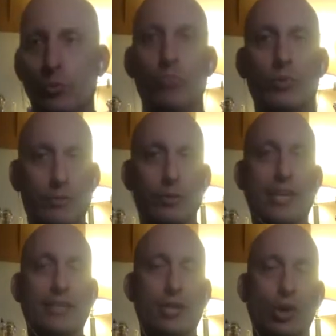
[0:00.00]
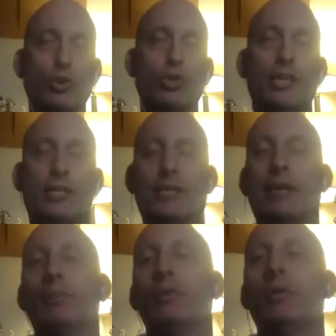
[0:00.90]
if you take the ocean
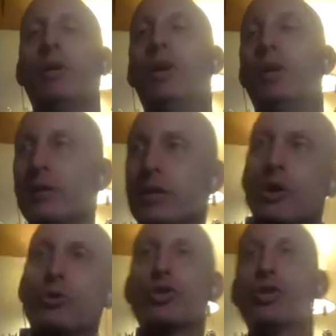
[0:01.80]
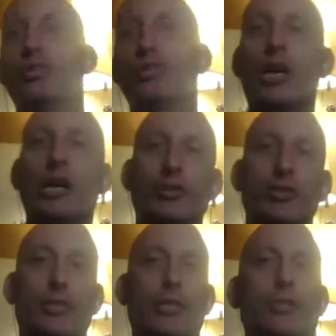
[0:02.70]
example, the ocean is
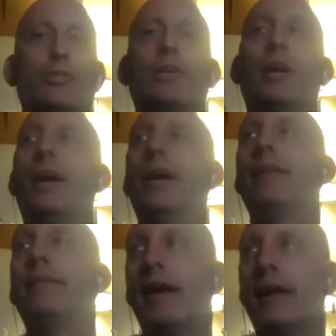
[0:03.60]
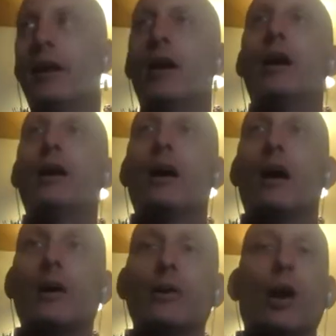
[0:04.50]
consciousness, and then
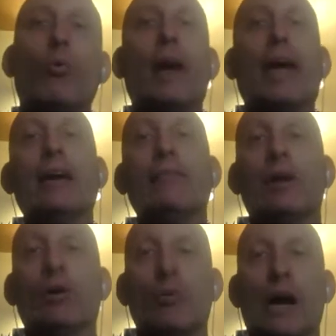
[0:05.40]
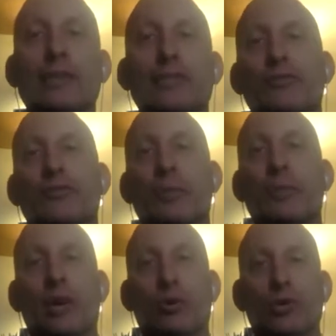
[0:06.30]
a wave arises from
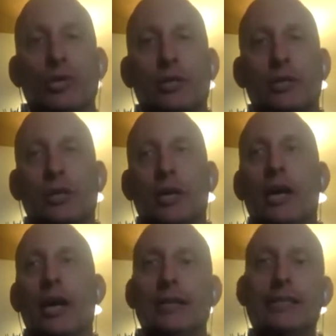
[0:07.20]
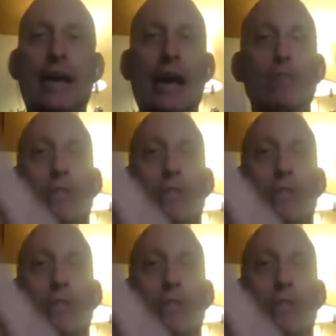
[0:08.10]
the ocean, and it's having